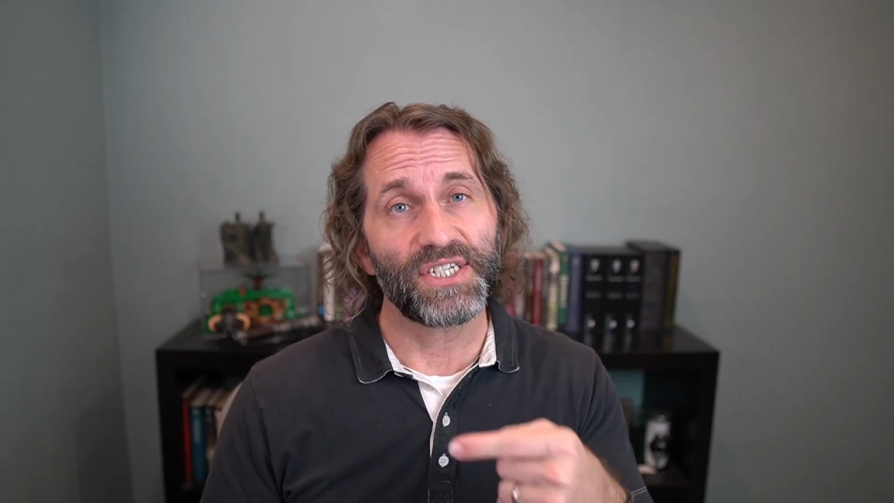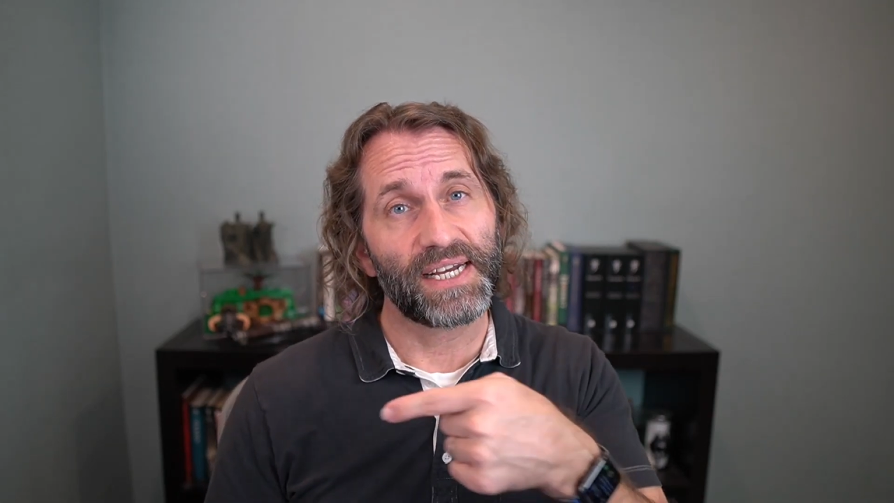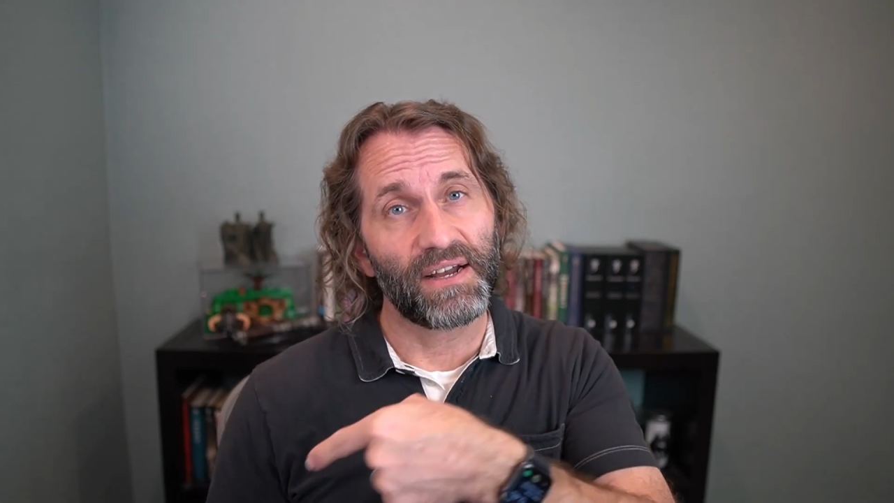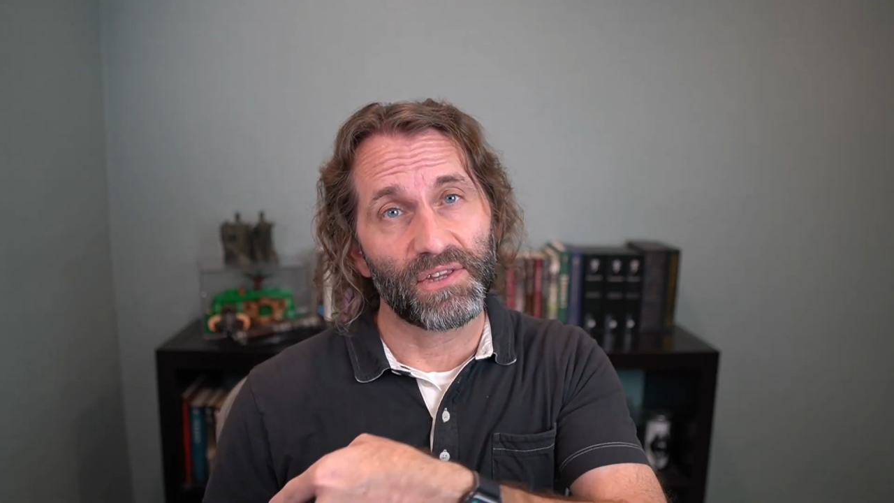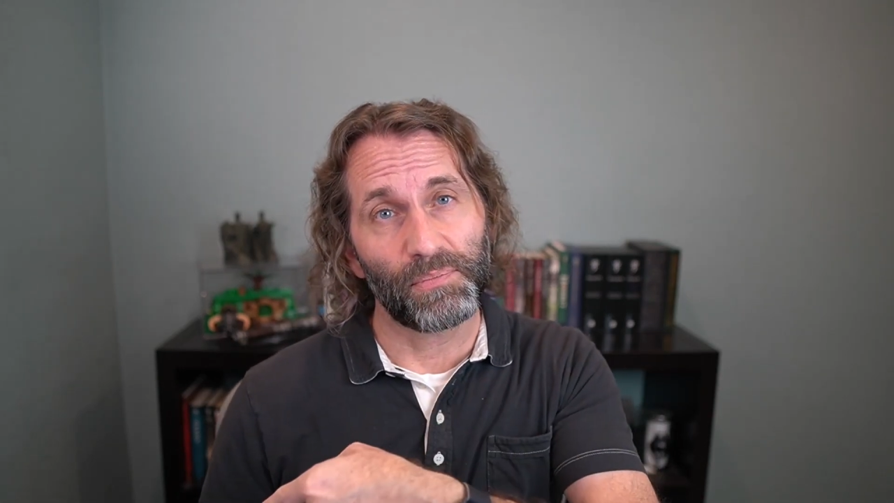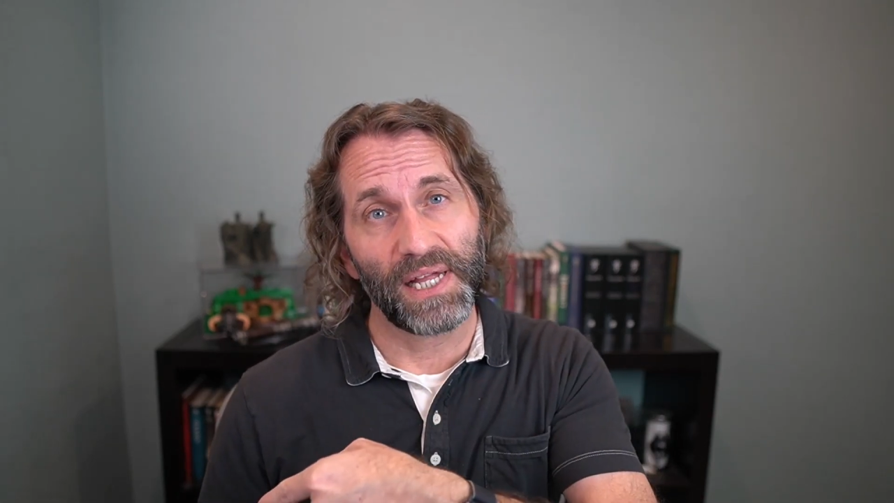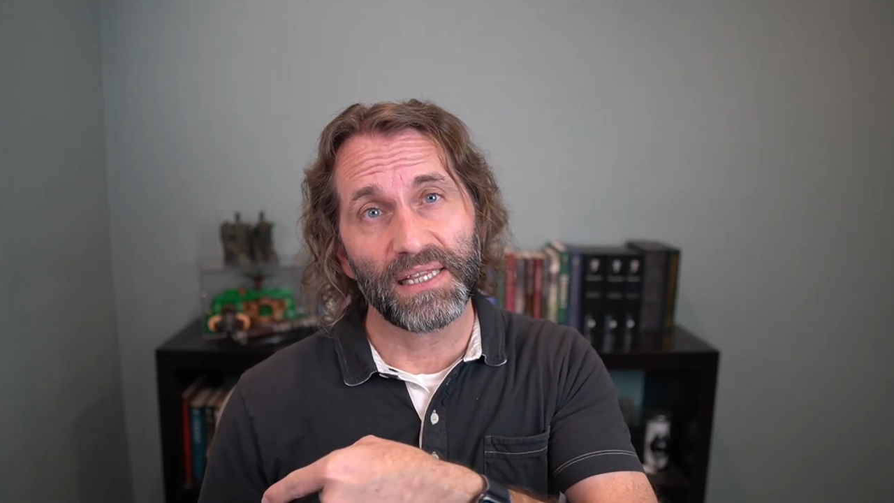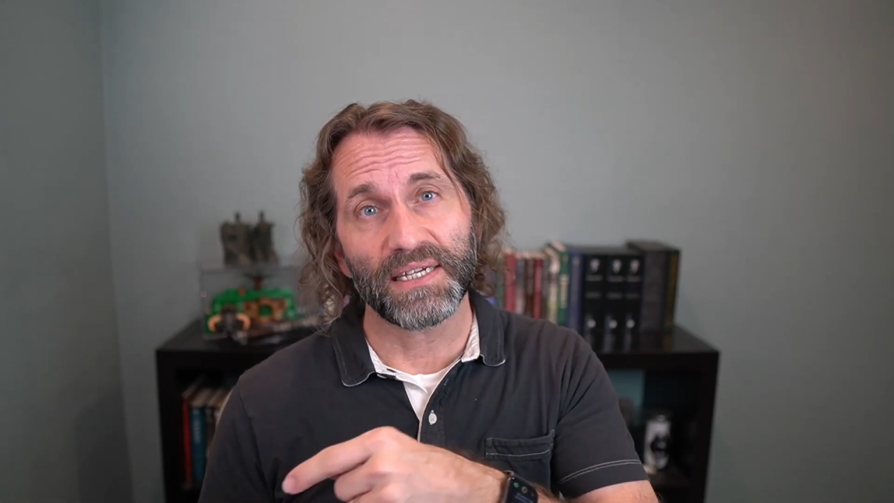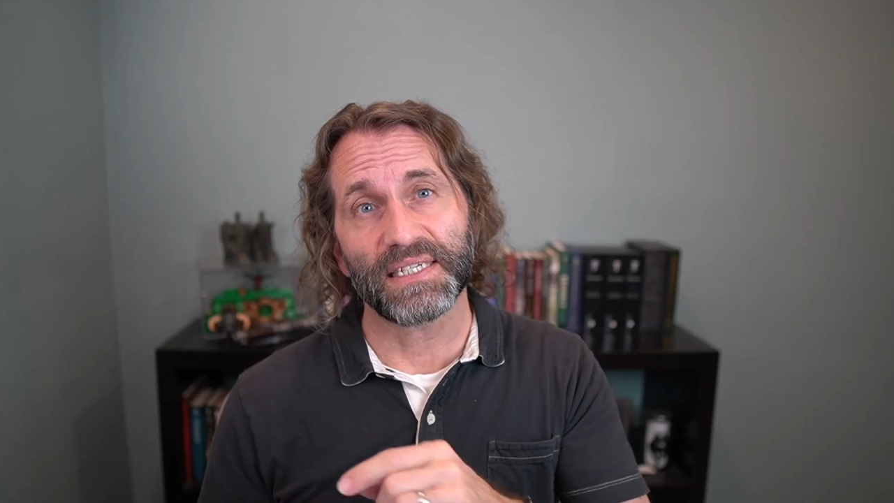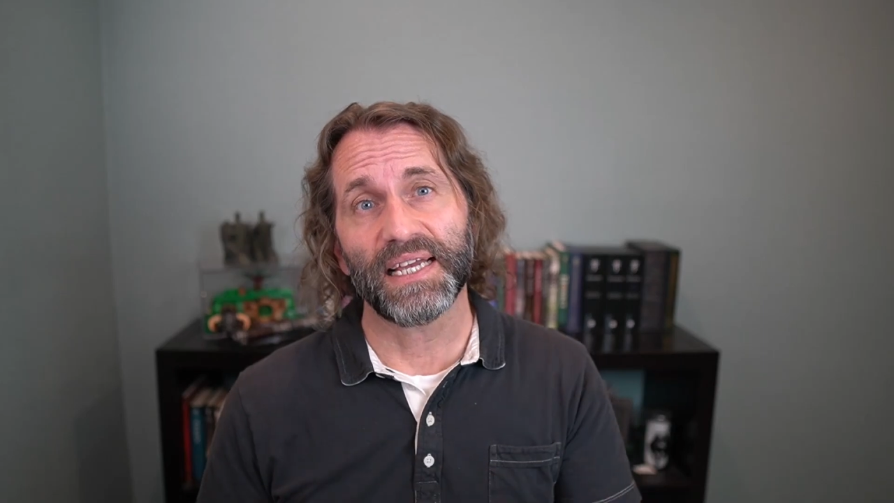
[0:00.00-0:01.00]
check out the
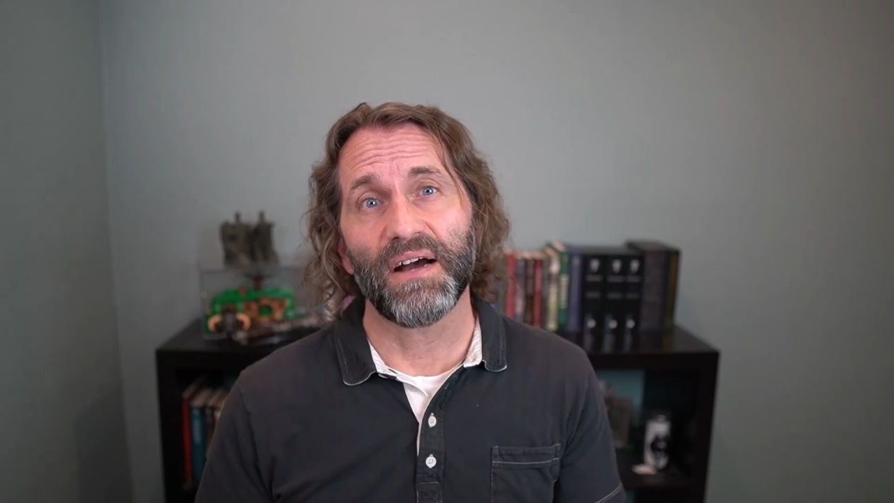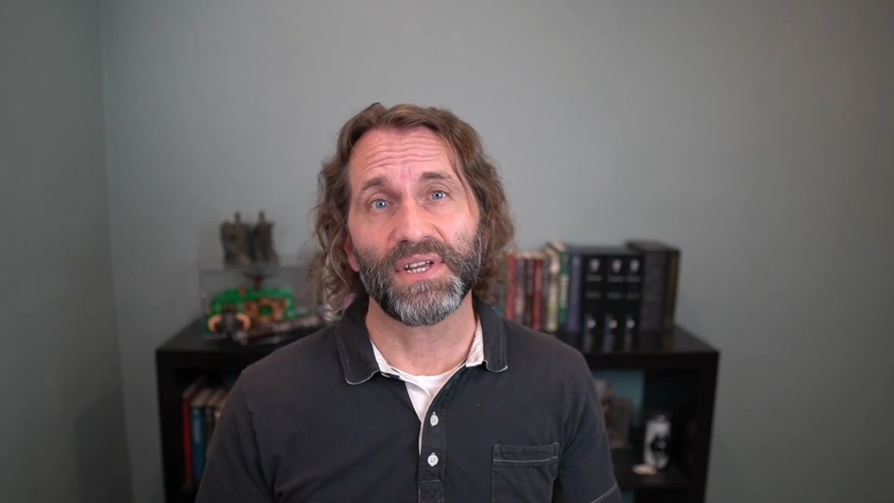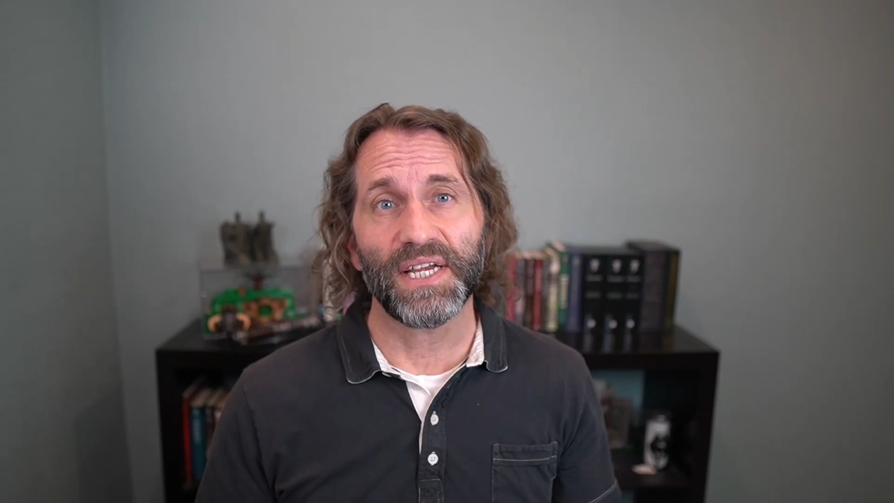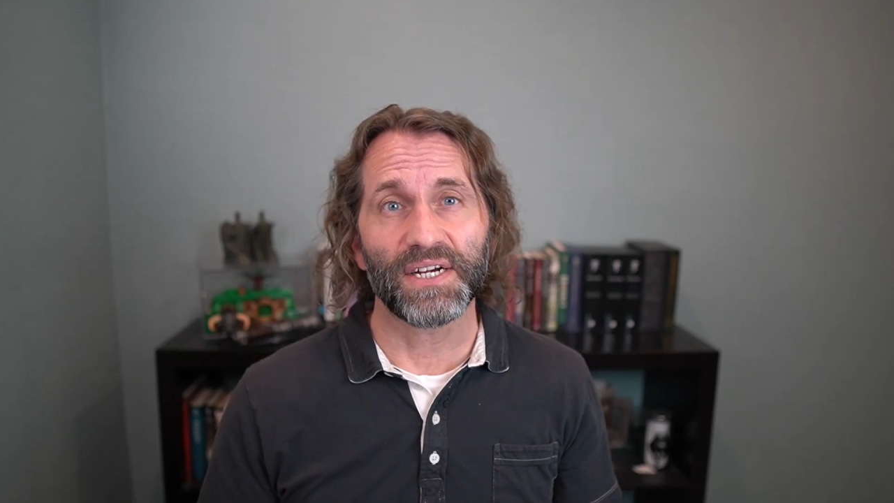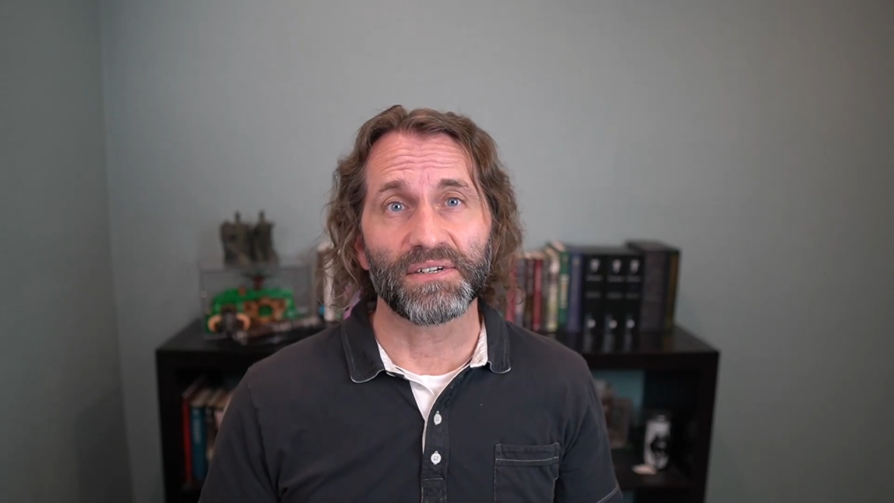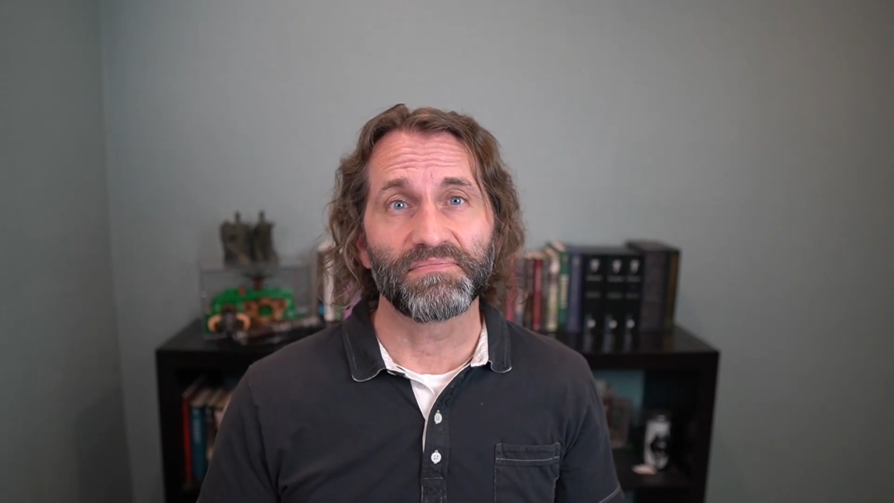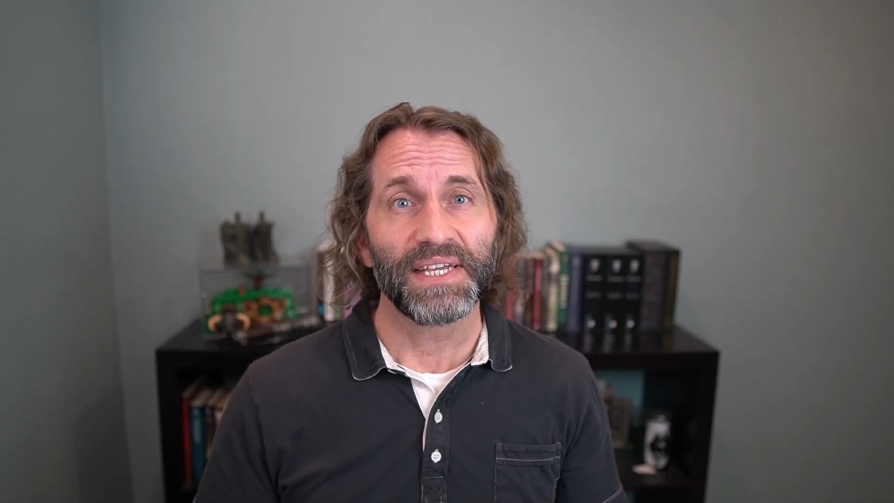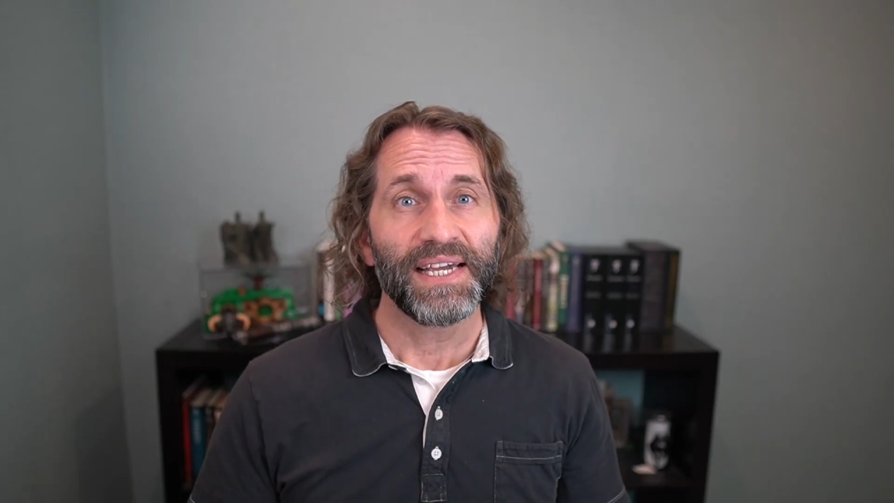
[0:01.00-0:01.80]
playlist down here.